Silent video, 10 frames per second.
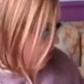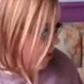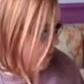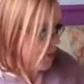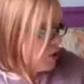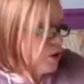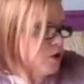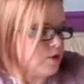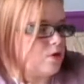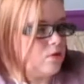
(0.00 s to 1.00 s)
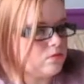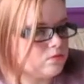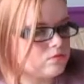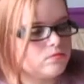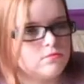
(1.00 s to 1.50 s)
Number two,
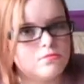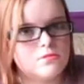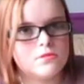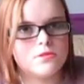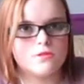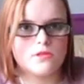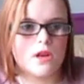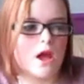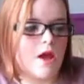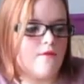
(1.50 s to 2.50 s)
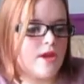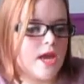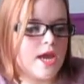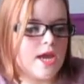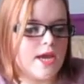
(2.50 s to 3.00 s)
this one's alive,
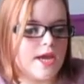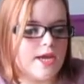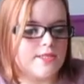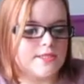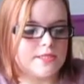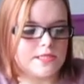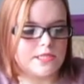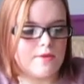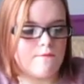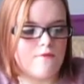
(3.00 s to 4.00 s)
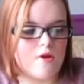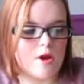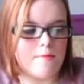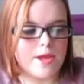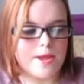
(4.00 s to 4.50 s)
is the Skin
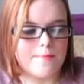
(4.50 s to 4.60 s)
Therapy